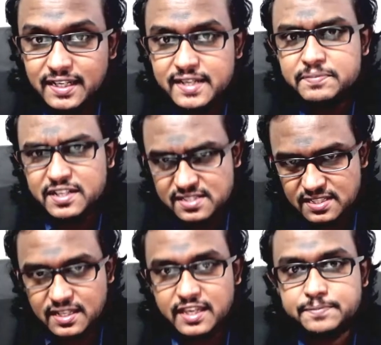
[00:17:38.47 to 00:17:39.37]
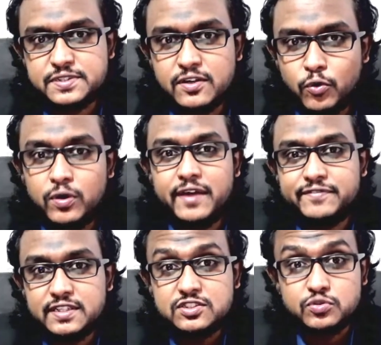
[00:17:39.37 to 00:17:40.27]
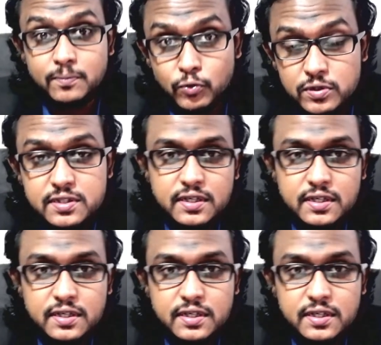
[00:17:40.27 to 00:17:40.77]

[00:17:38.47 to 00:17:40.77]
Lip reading: because it keeps the whole effort smooth.